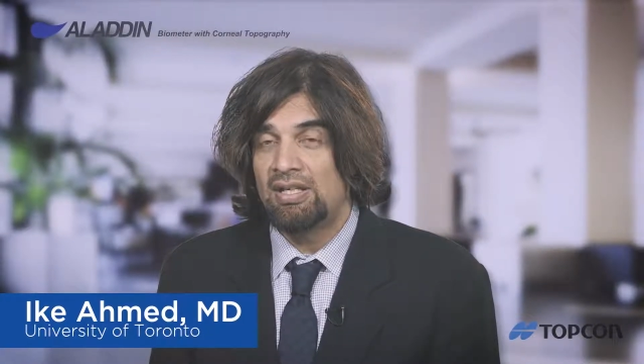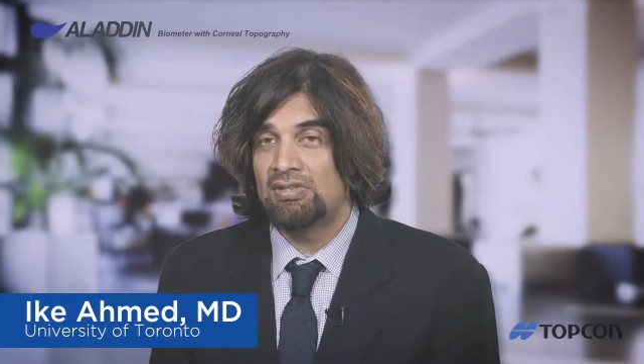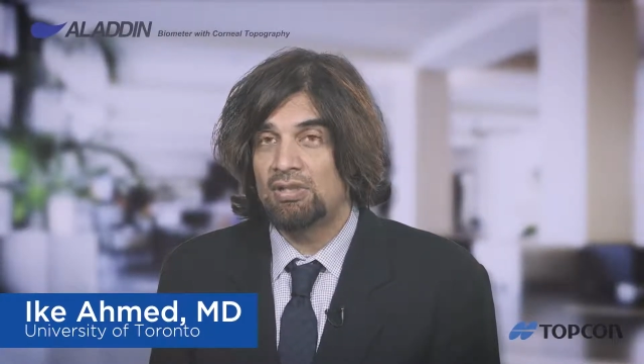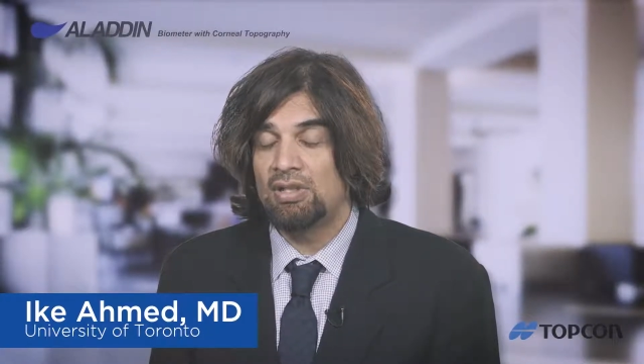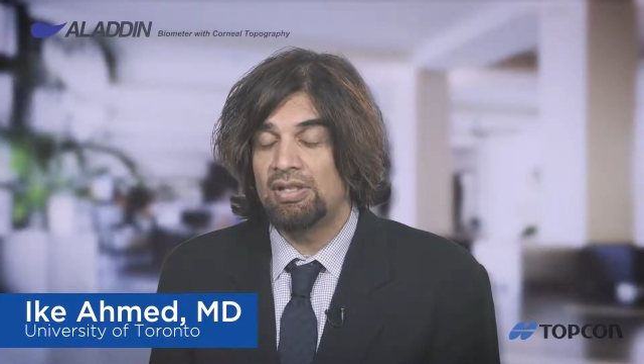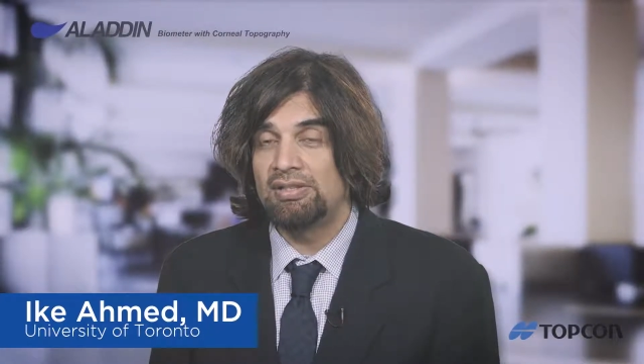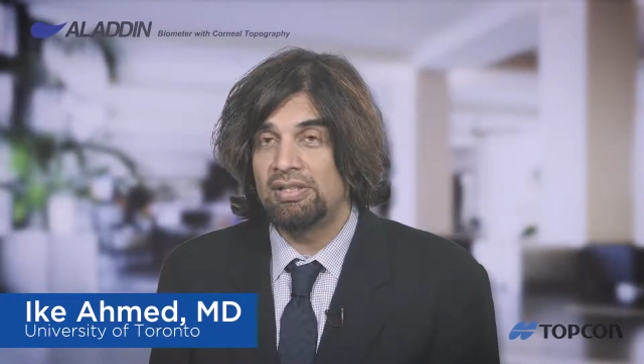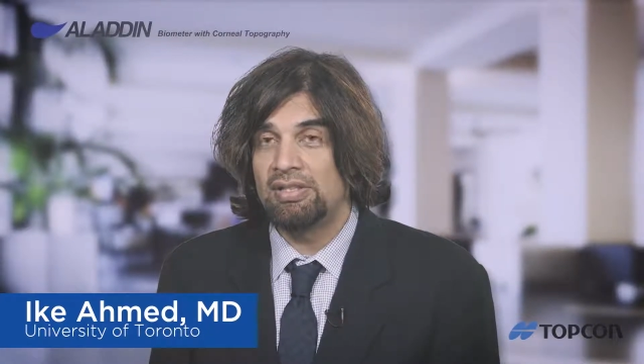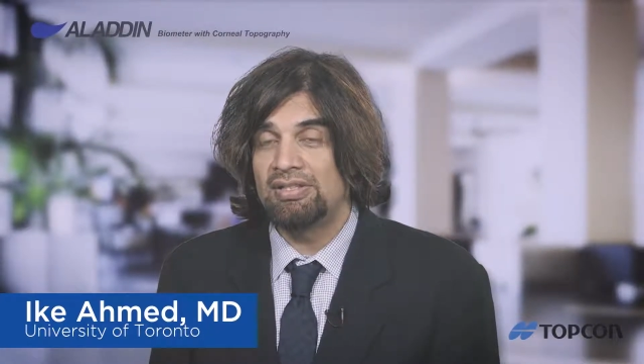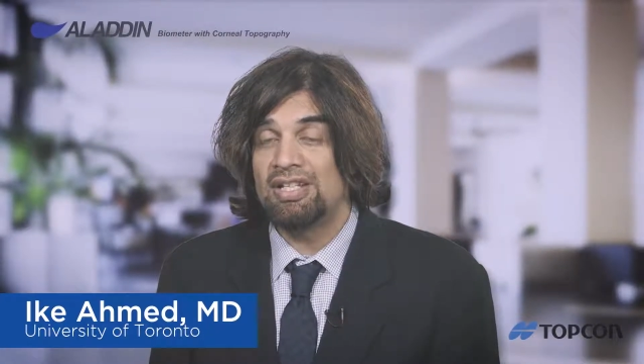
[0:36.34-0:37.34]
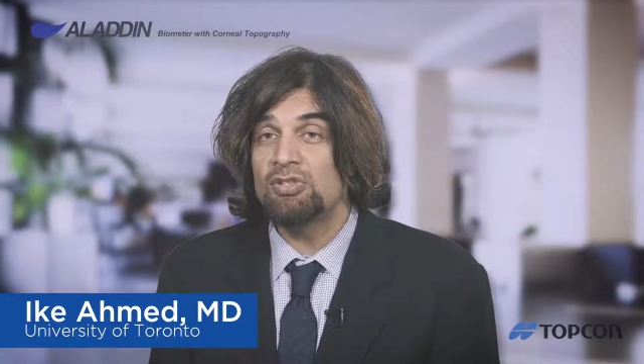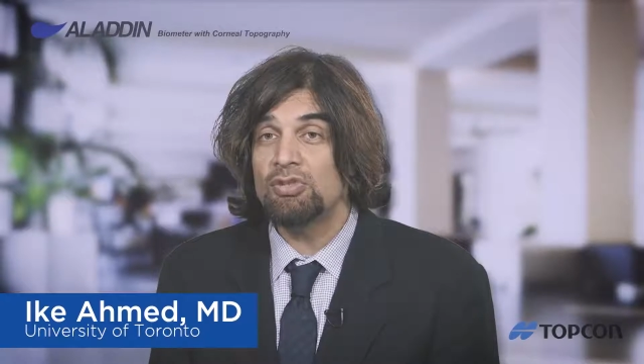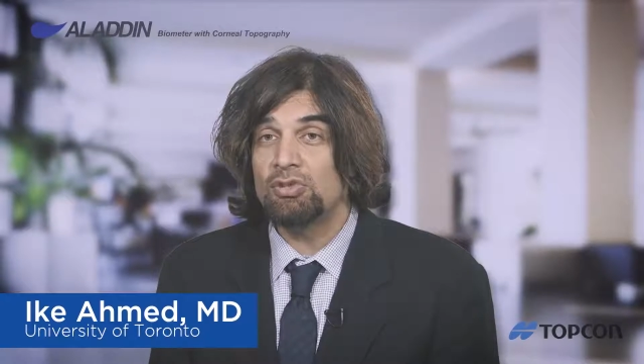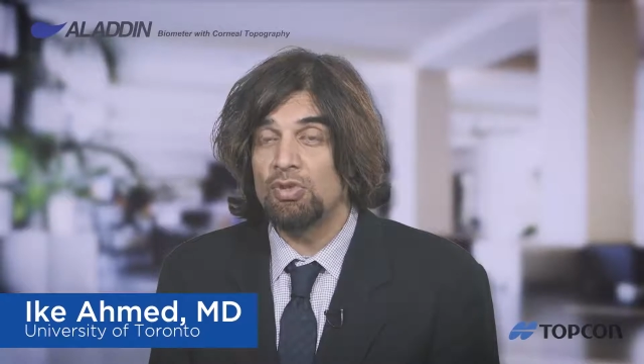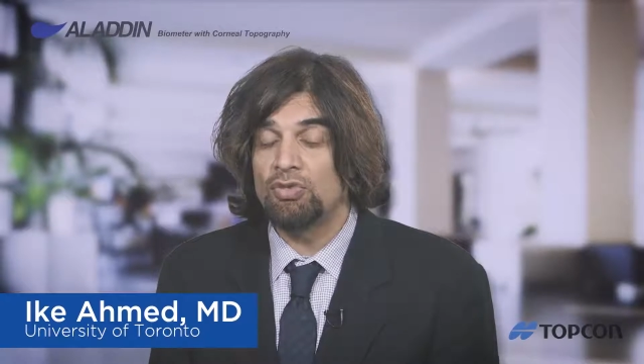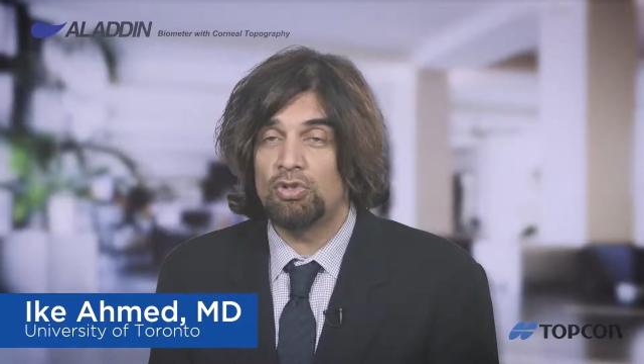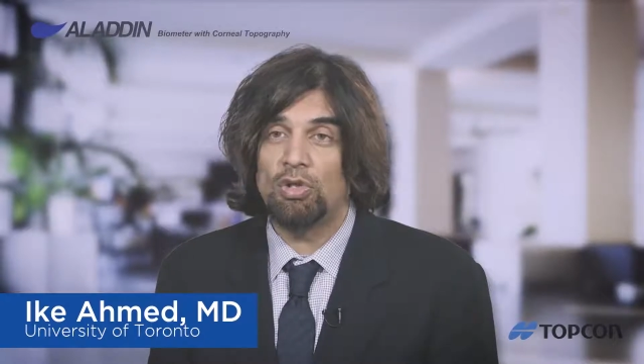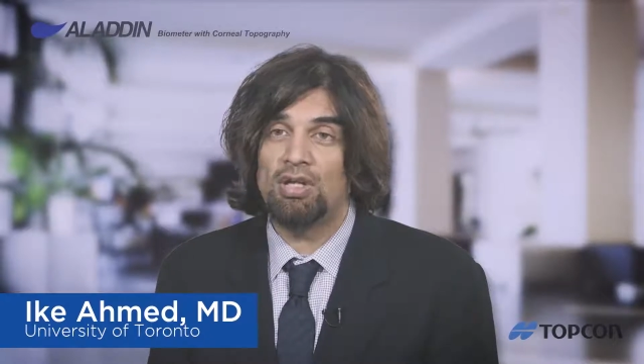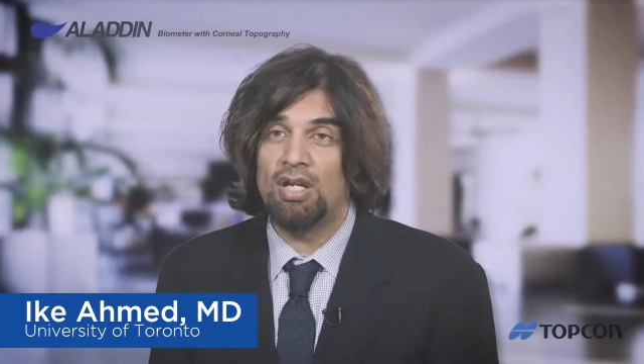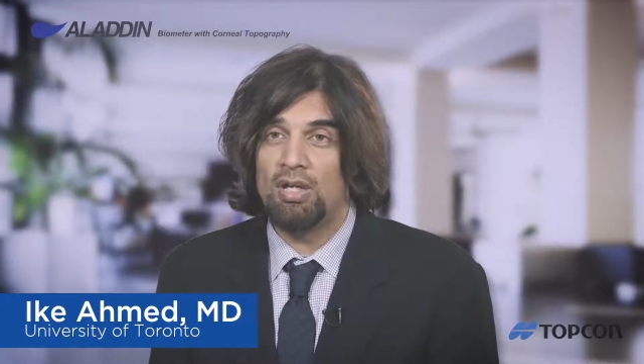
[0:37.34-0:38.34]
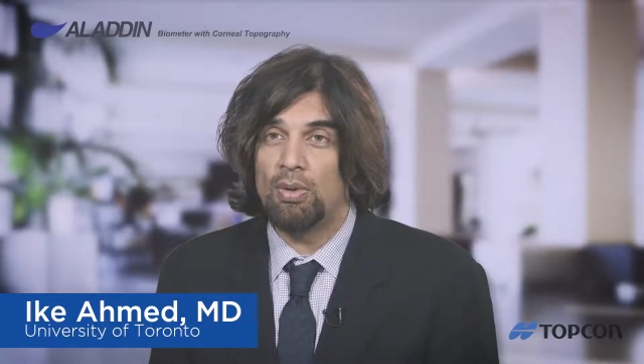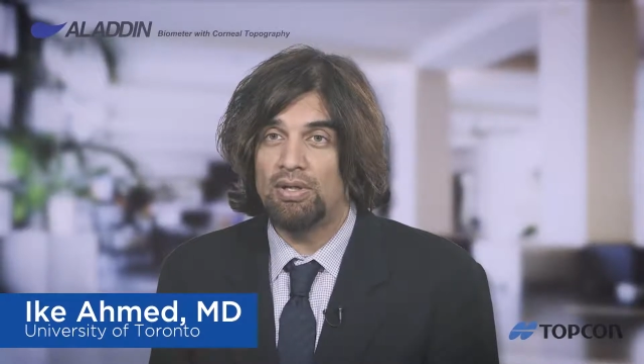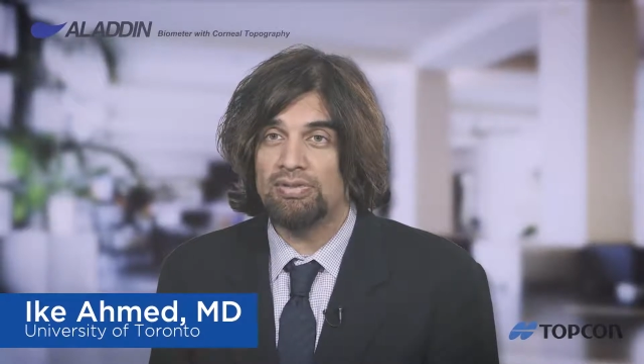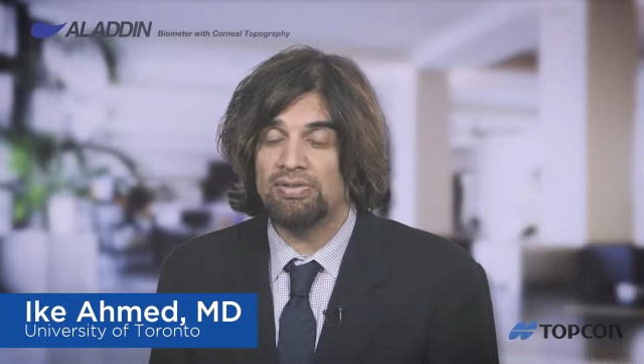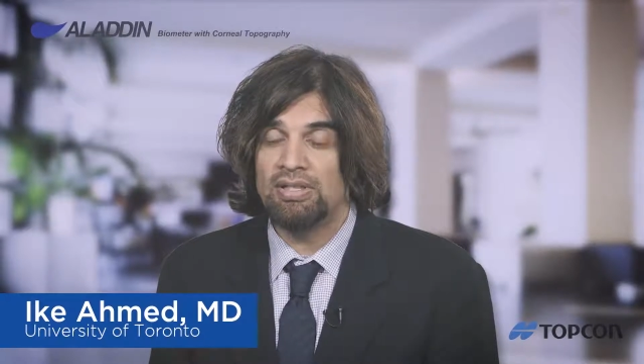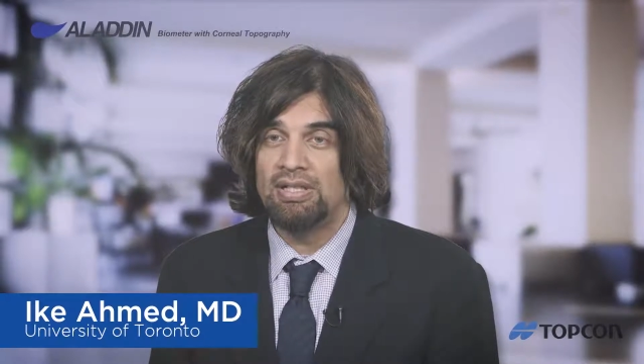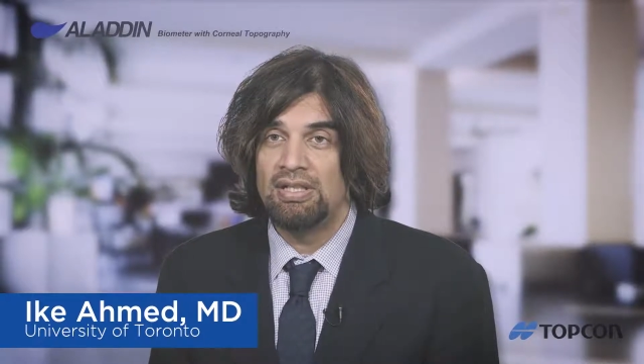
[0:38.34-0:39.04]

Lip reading: and certainly is an essential tool for toric IOLs.